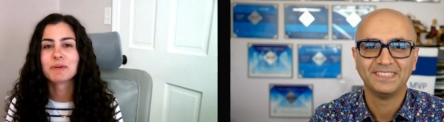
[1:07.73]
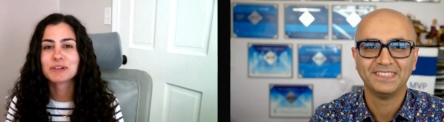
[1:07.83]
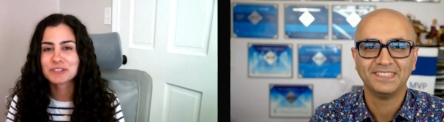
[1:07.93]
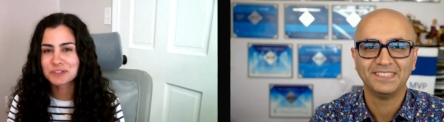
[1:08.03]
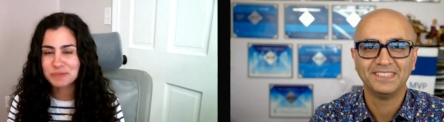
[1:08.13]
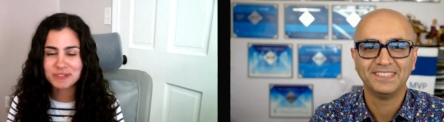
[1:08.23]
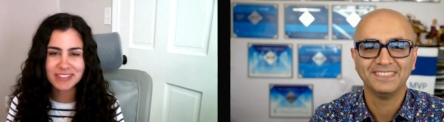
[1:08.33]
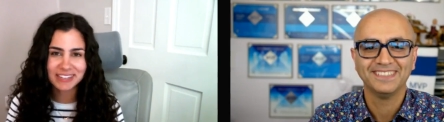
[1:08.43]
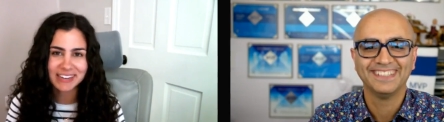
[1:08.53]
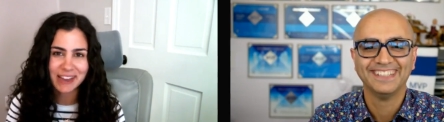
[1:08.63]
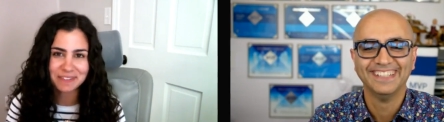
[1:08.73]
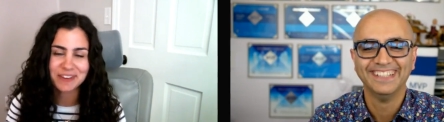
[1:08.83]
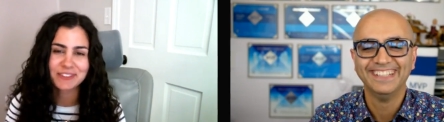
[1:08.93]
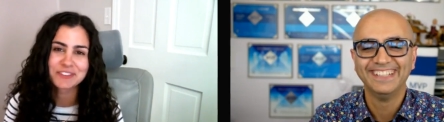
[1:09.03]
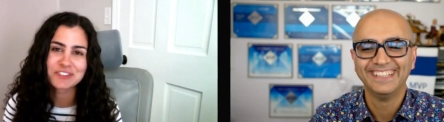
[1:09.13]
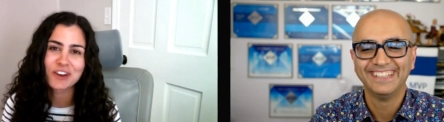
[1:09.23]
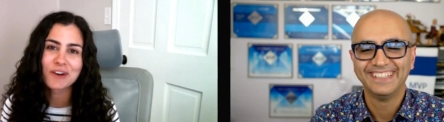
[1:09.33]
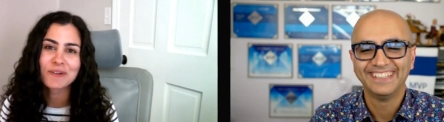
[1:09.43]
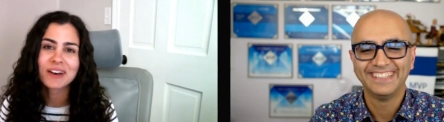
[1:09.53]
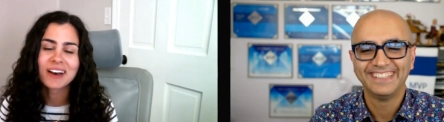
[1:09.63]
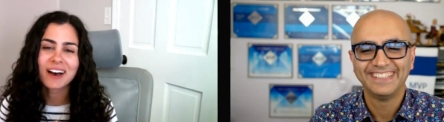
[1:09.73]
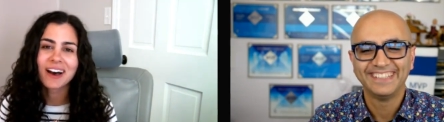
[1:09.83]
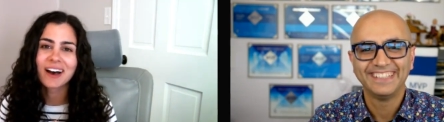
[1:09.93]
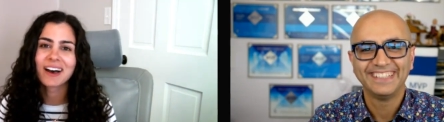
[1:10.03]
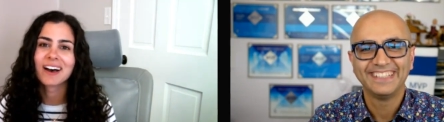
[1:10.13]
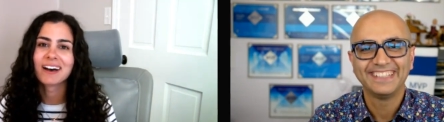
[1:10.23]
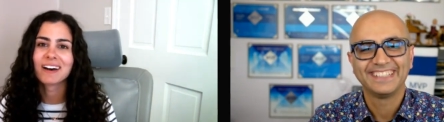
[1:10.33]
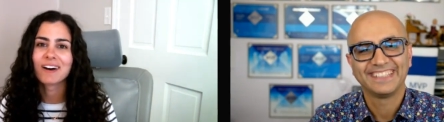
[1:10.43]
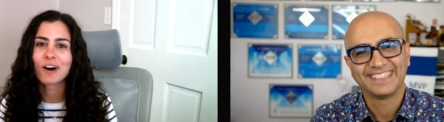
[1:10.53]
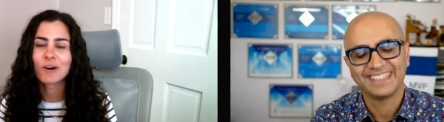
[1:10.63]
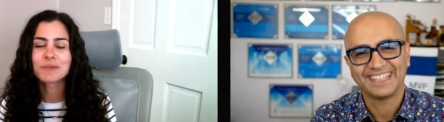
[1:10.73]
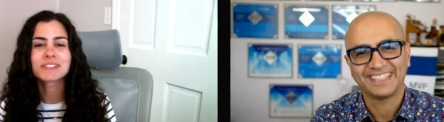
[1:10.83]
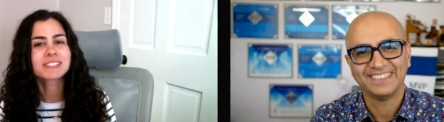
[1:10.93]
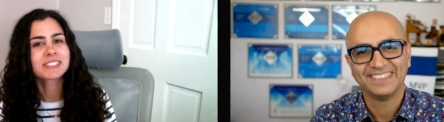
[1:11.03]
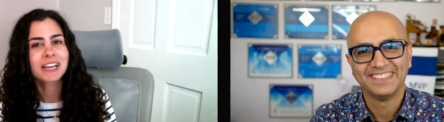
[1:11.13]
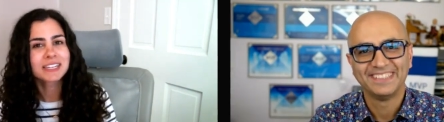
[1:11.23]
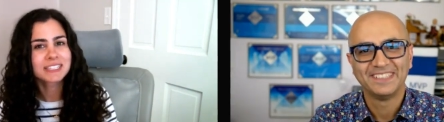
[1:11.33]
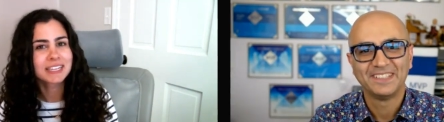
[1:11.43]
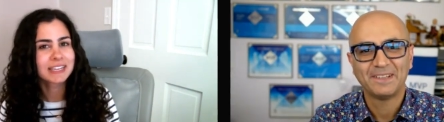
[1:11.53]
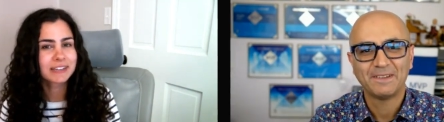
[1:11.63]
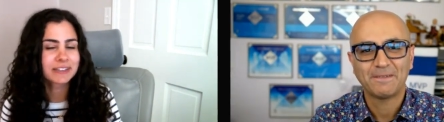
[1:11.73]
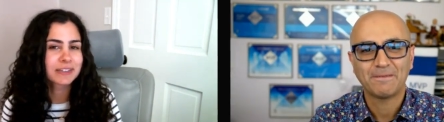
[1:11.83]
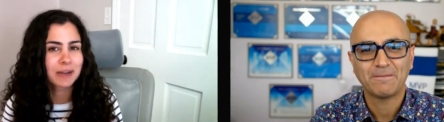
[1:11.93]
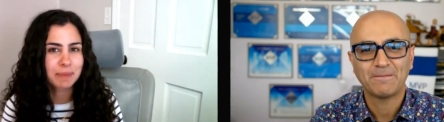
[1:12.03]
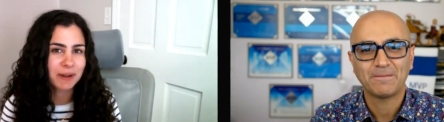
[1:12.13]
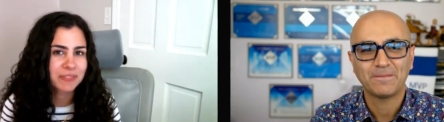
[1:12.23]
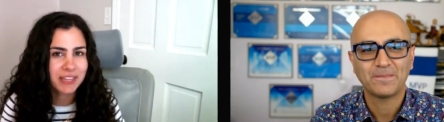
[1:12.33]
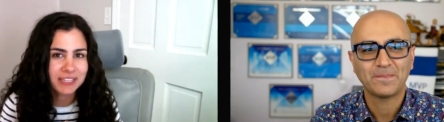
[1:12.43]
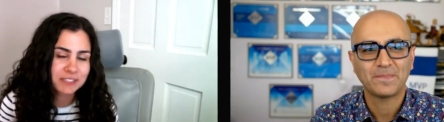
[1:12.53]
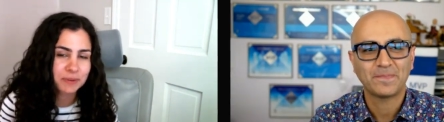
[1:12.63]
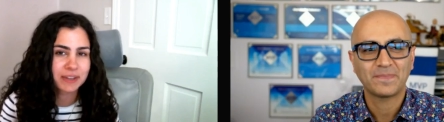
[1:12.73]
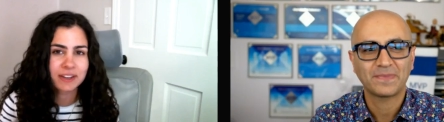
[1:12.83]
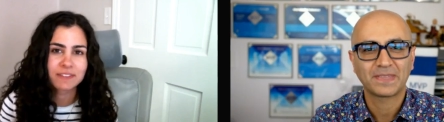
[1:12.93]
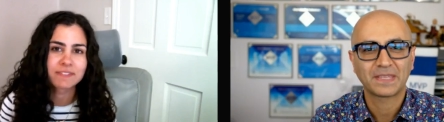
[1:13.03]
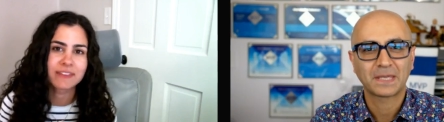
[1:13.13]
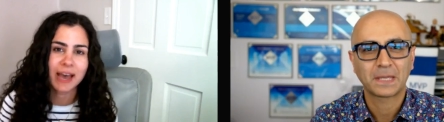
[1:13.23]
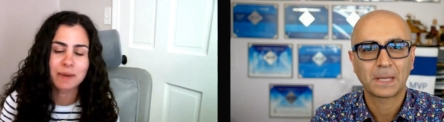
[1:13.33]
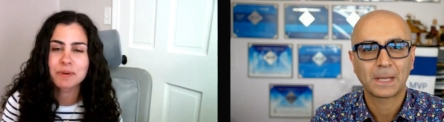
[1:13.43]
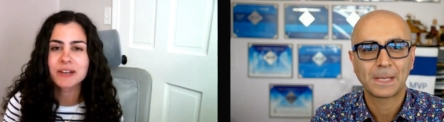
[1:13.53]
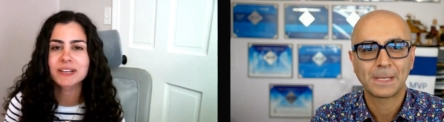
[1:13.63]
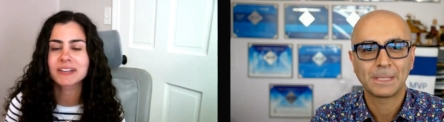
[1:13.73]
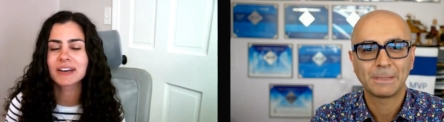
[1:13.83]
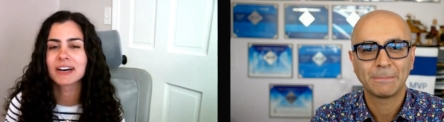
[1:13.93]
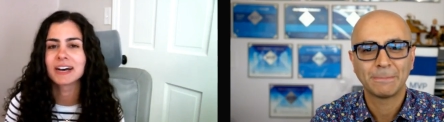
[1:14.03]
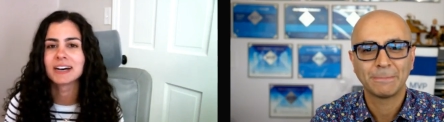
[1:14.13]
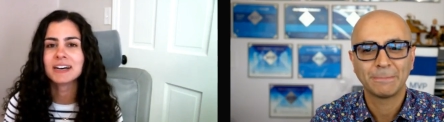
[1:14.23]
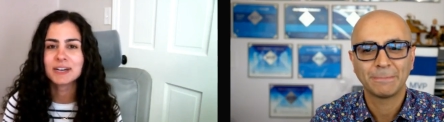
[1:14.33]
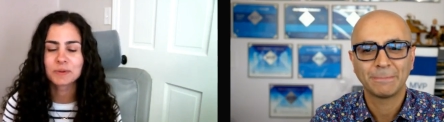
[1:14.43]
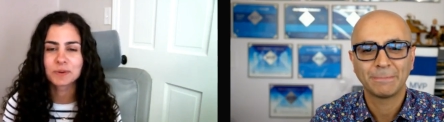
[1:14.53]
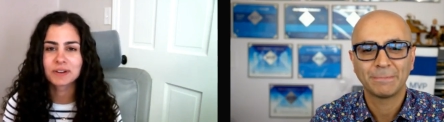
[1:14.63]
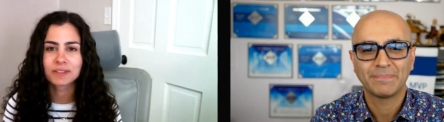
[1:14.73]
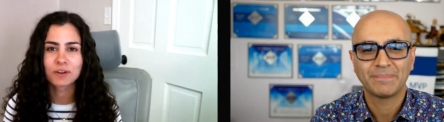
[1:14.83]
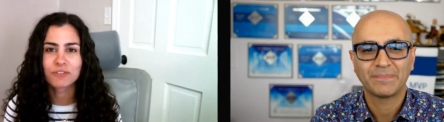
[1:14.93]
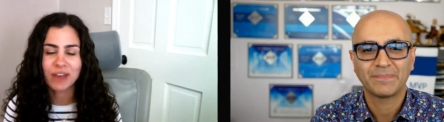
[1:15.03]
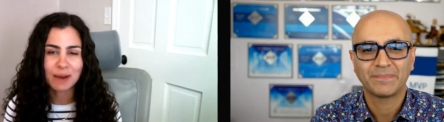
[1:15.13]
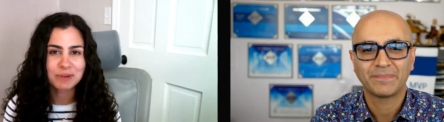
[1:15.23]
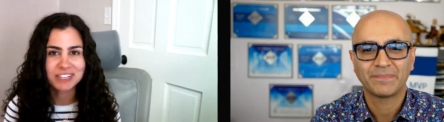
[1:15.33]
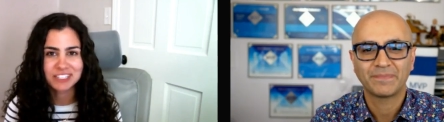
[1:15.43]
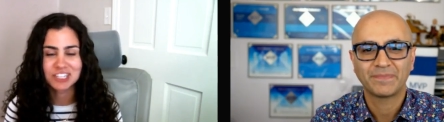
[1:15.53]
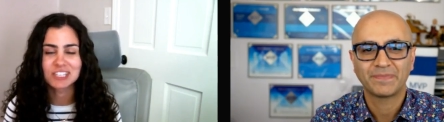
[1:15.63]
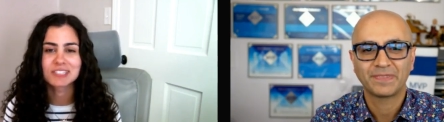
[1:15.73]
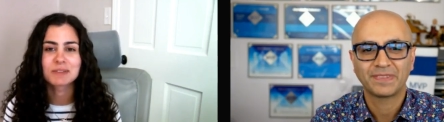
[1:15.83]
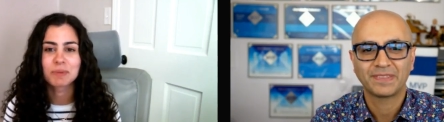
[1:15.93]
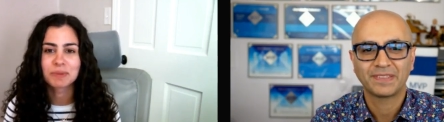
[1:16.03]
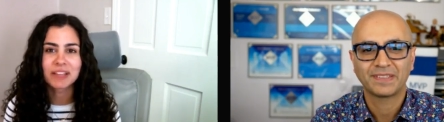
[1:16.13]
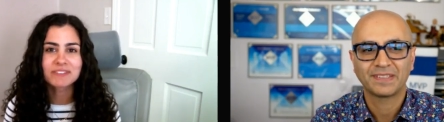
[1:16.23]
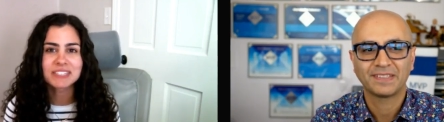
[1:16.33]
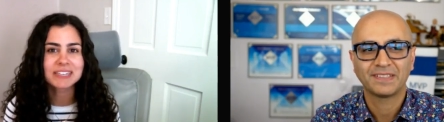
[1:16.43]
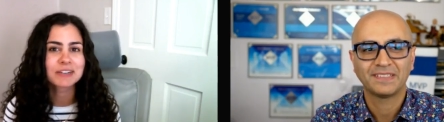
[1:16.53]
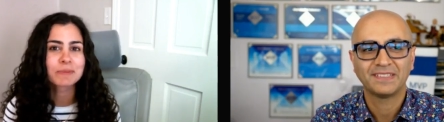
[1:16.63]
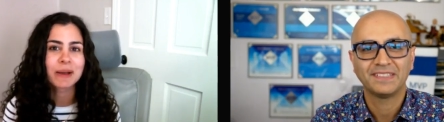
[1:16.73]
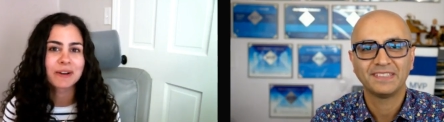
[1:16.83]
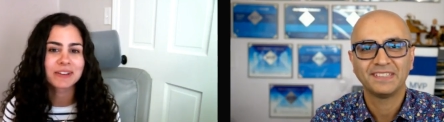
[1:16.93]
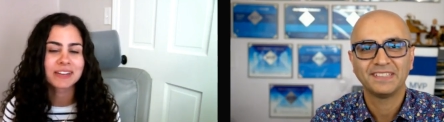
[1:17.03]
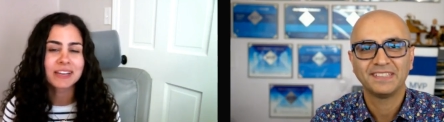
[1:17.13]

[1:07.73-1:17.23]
Speaker 1: we're super lucky to have you on the show. Uh, always exciting to hear about things going on in Fabric. Uh, we're a little Fabric adjacent, but we love to hear about it